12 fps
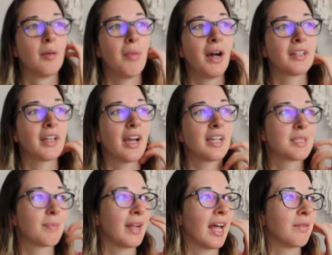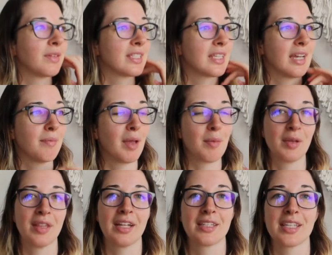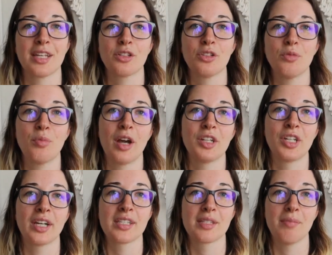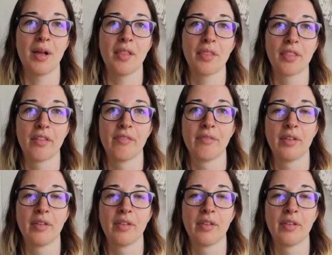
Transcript: podcast, but I would say maybe that's like 2 projects a month.